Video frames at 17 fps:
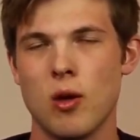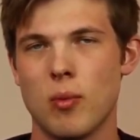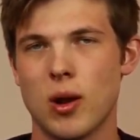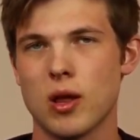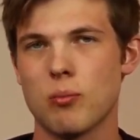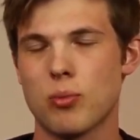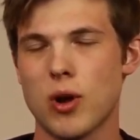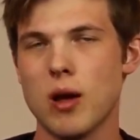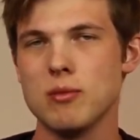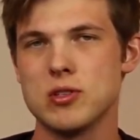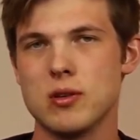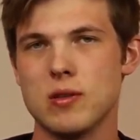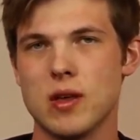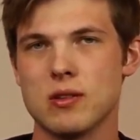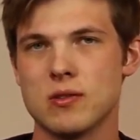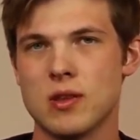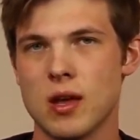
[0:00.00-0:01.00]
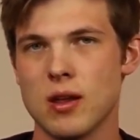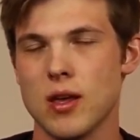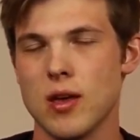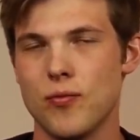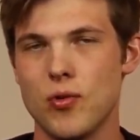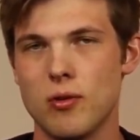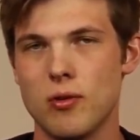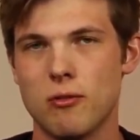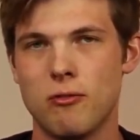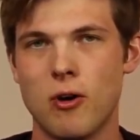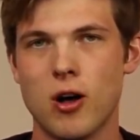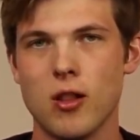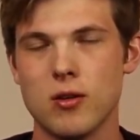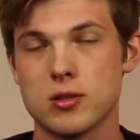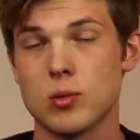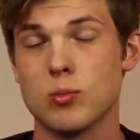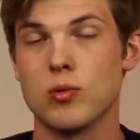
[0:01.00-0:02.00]
But I can promise you this, that if you
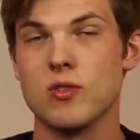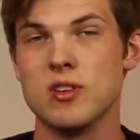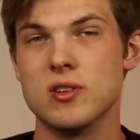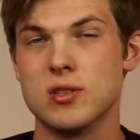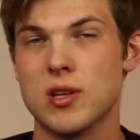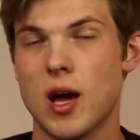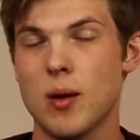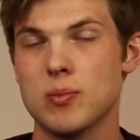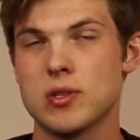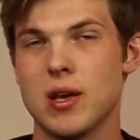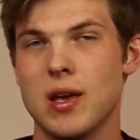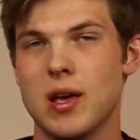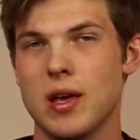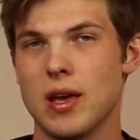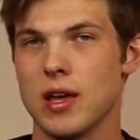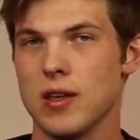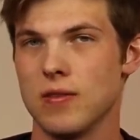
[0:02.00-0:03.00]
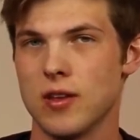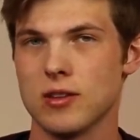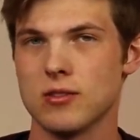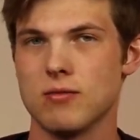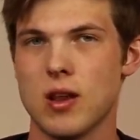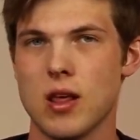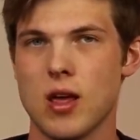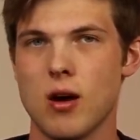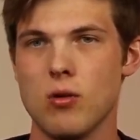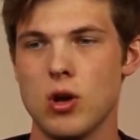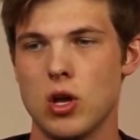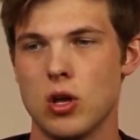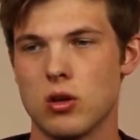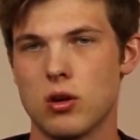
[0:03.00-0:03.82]
follow some of these steps in this video,